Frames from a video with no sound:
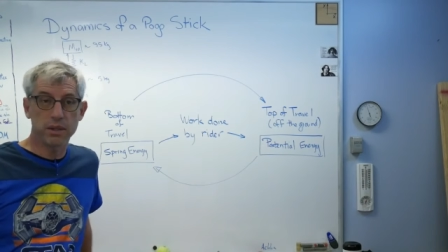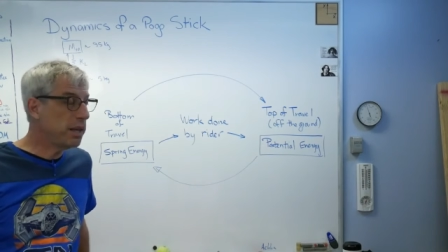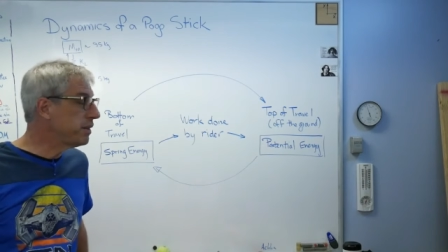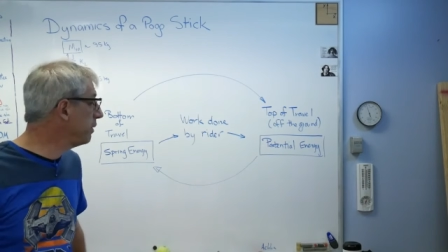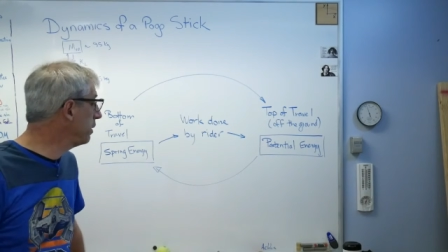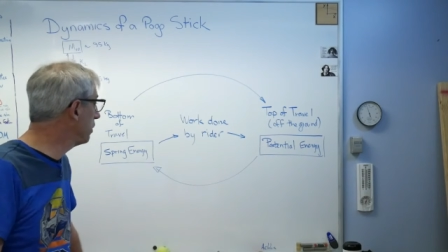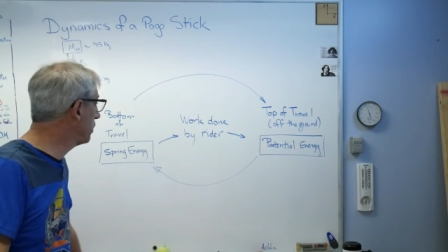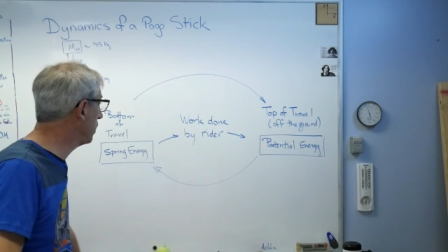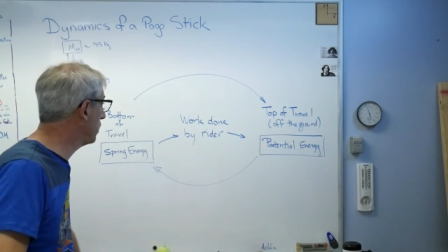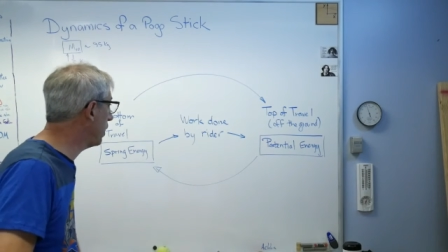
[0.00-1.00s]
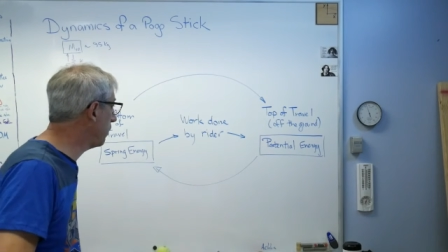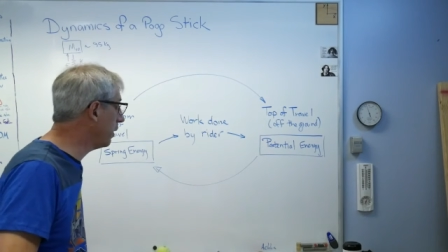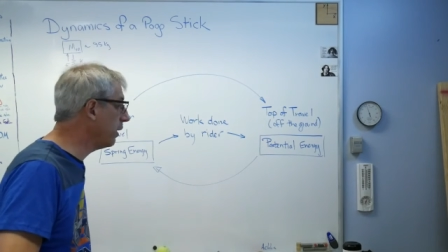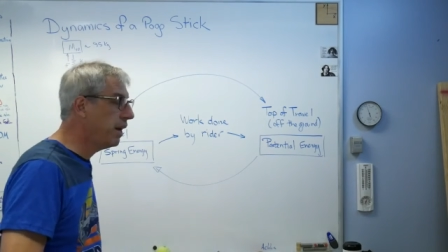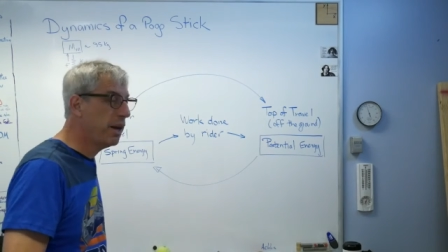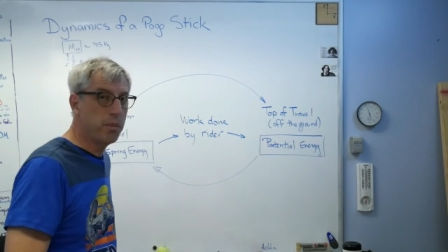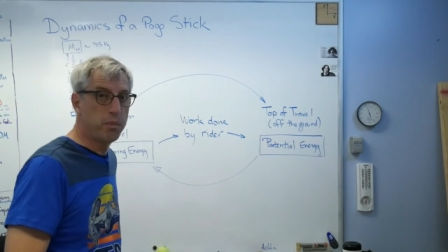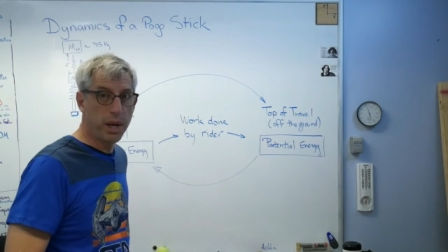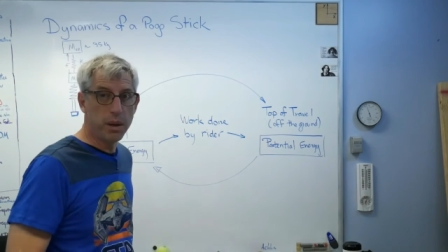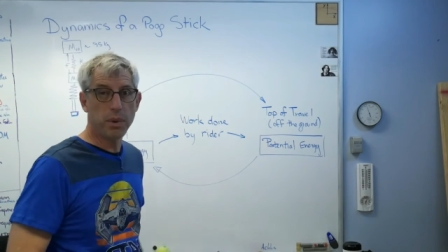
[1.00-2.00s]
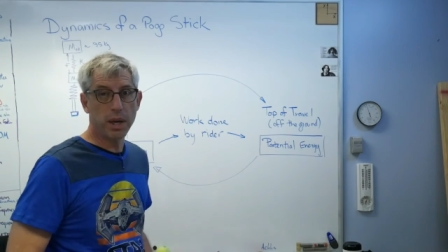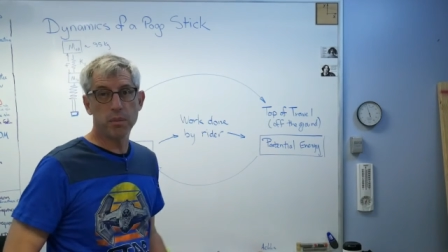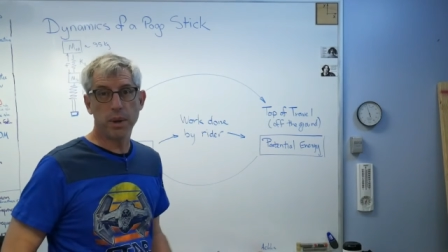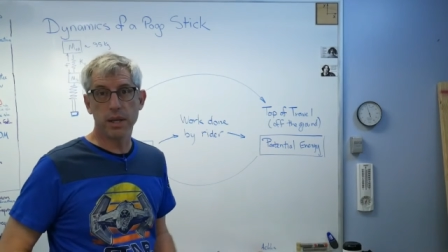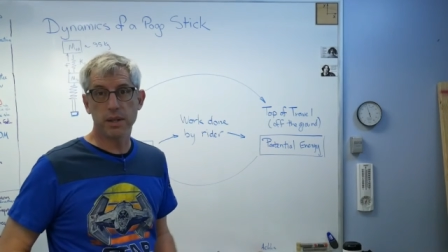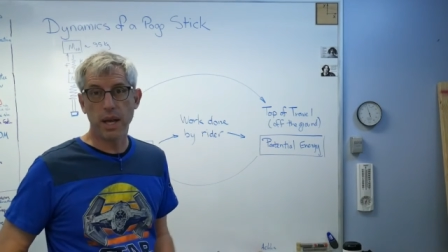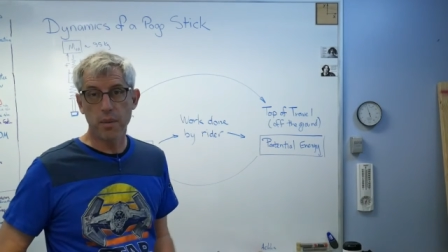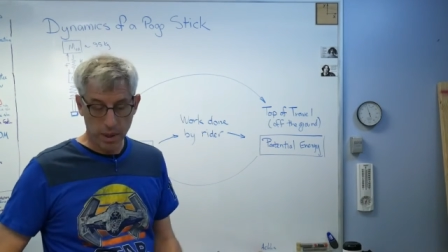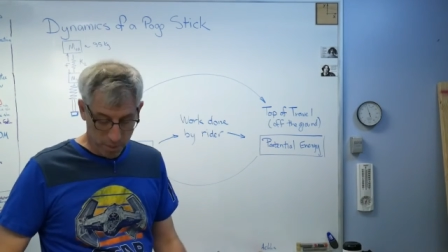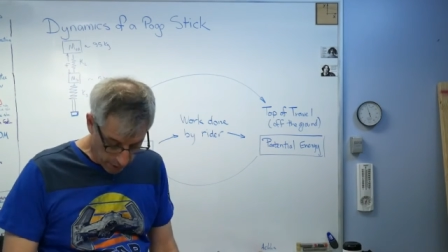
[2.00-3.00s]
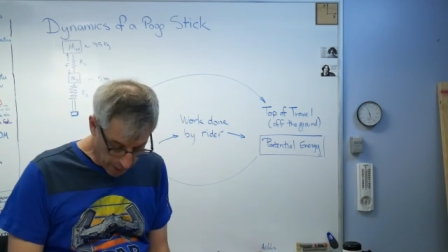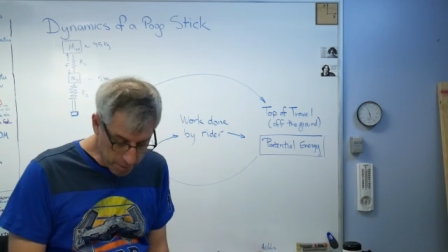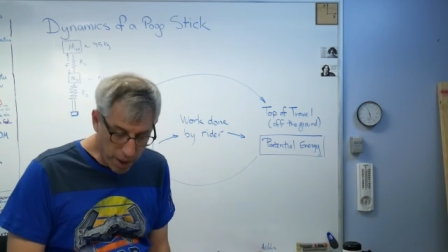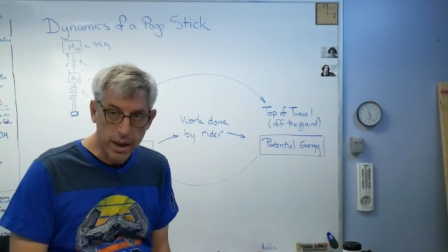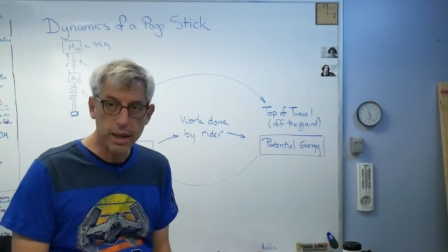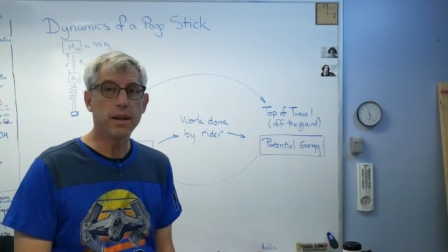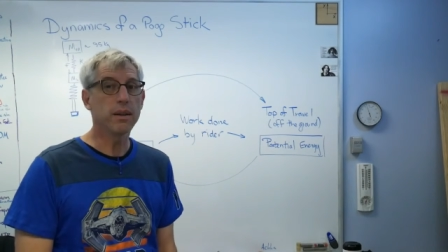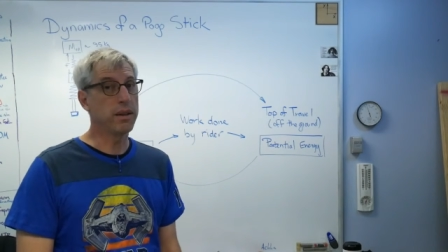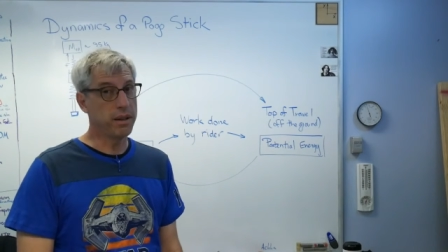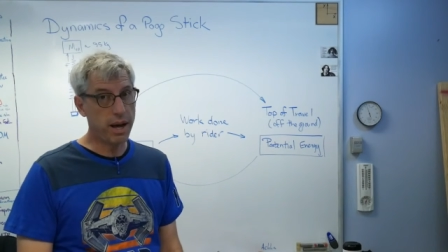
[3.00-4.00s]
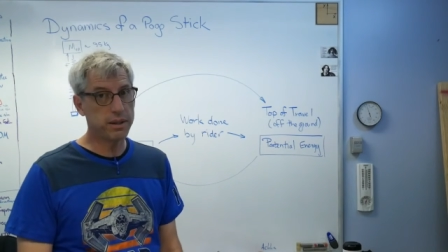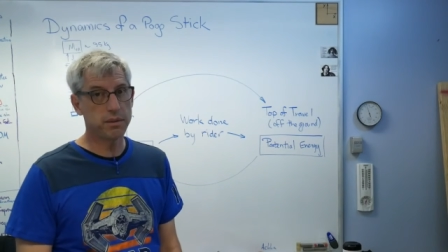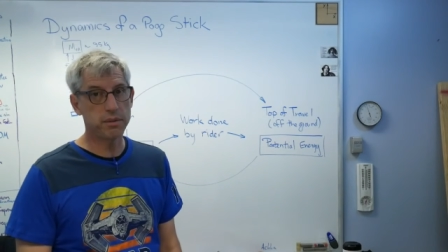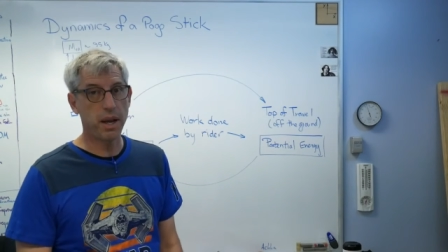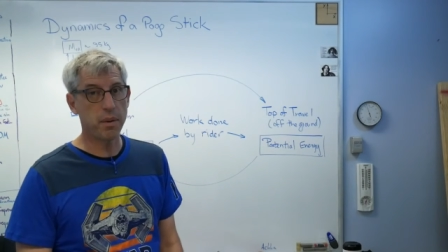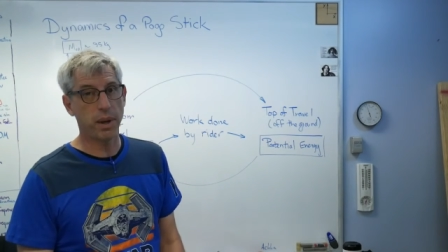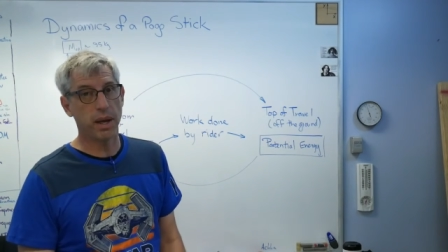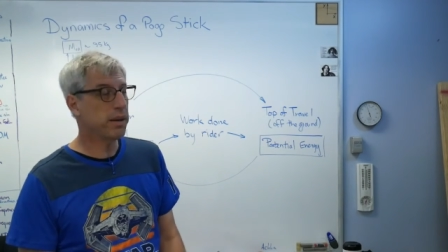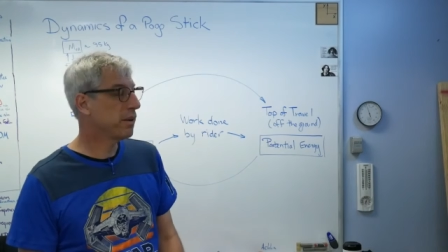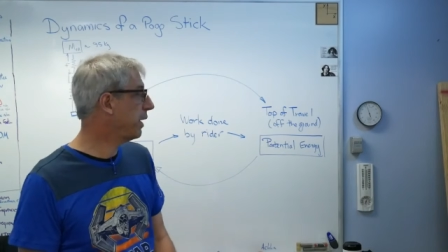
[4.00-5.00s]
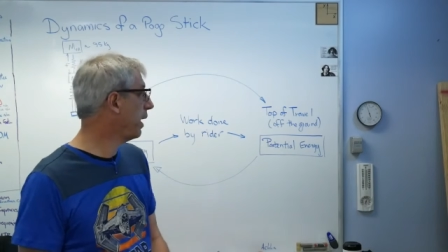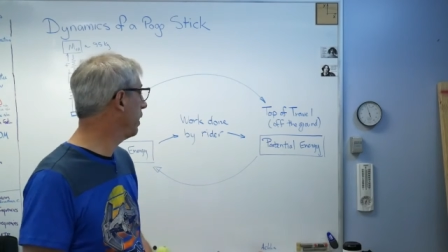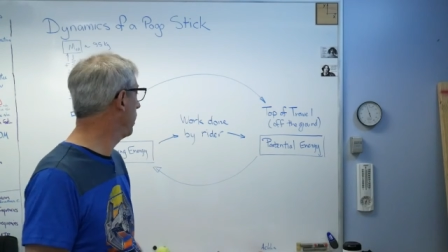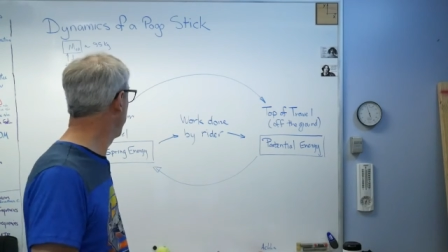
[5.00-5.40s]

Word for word: lots of interesting stuff here. Big, big, big damping. My body, lots of damping, okay?